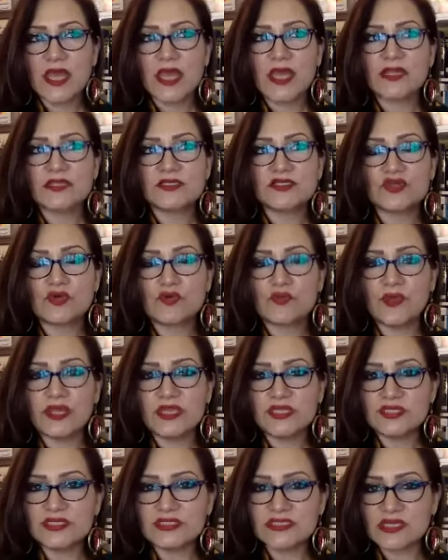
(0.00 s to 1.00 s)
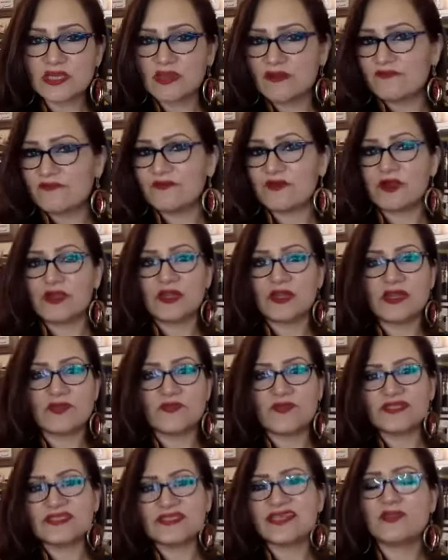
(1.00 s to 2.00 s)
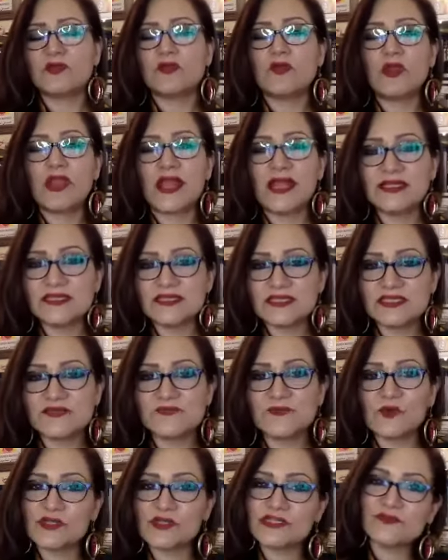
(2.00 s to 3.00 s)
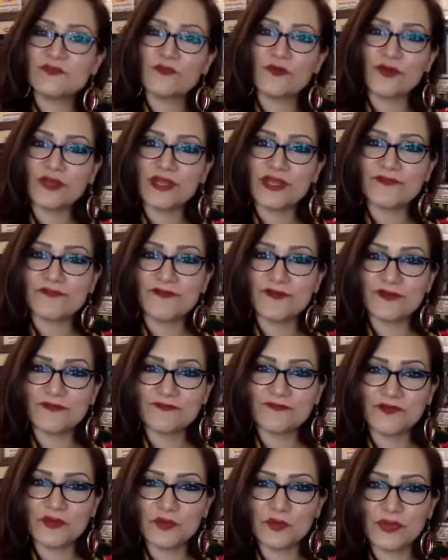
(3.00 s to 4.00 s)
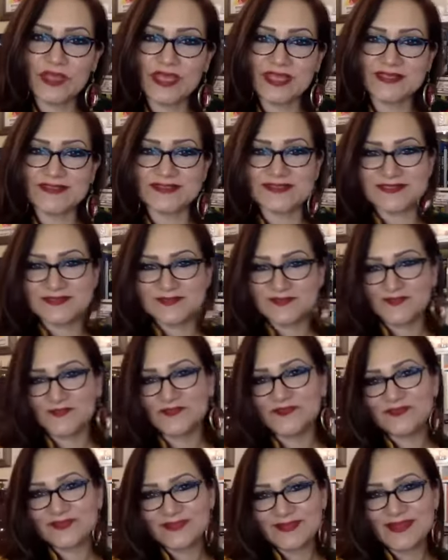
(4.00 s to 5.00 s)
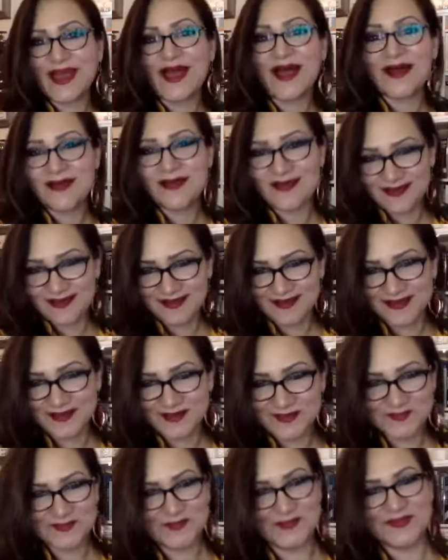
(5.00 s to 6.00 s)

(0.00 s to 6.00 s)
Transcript: And so we just conferred and we said, you know, let's just postpone it for a few weeks. Ha ha.